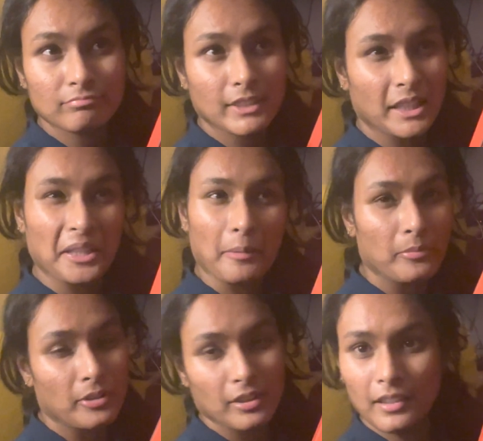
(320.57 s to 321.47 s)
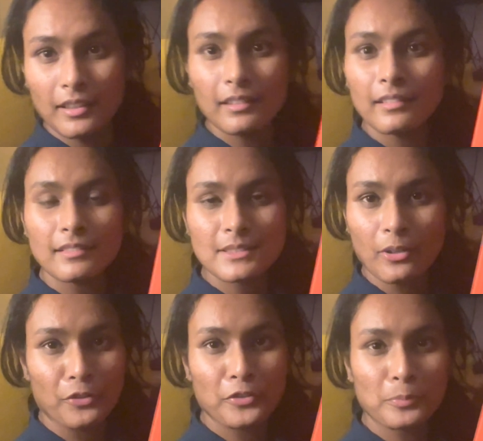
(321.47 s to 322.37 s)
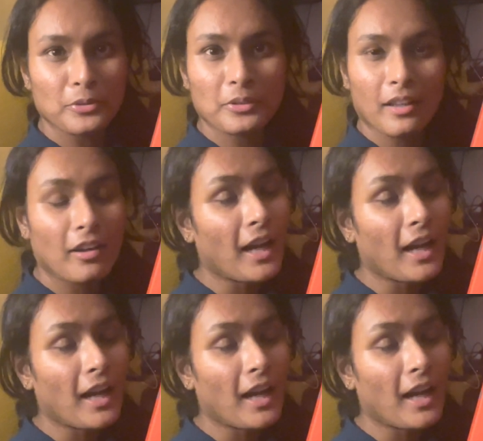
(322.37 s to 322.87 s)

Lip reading: contemporary sort of a book.